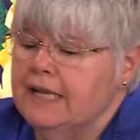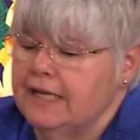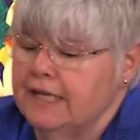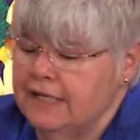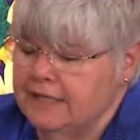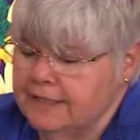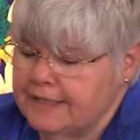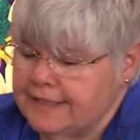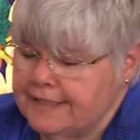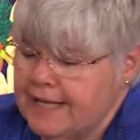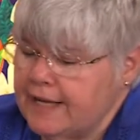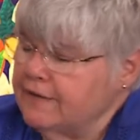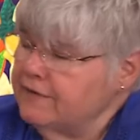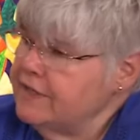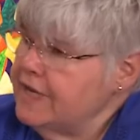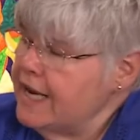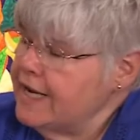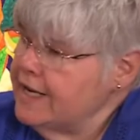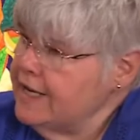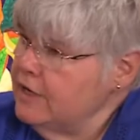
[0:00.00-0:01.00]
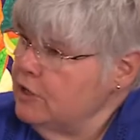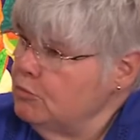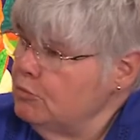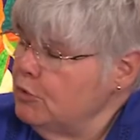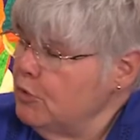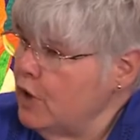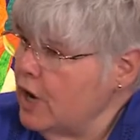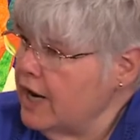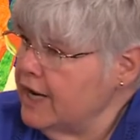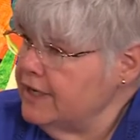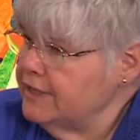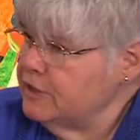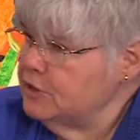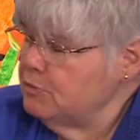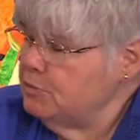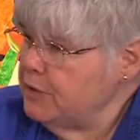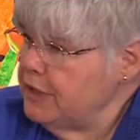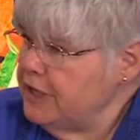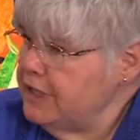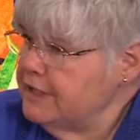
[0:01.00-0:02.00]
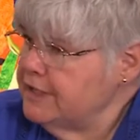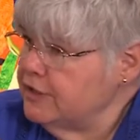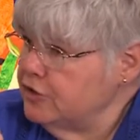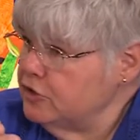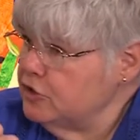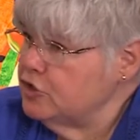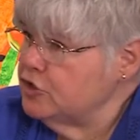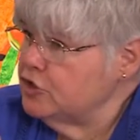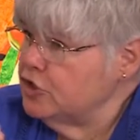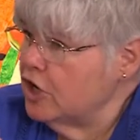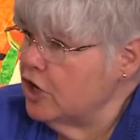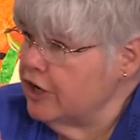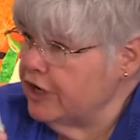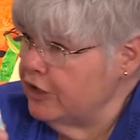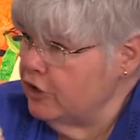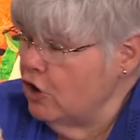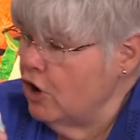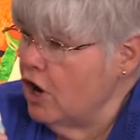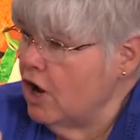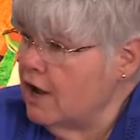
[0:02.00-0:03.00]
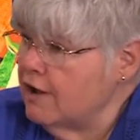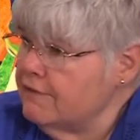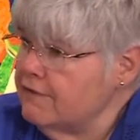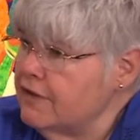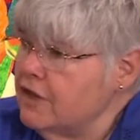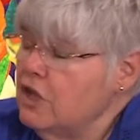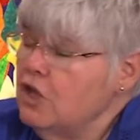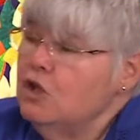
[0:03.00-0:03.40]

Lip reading: instead of taking a prized piece and starting off,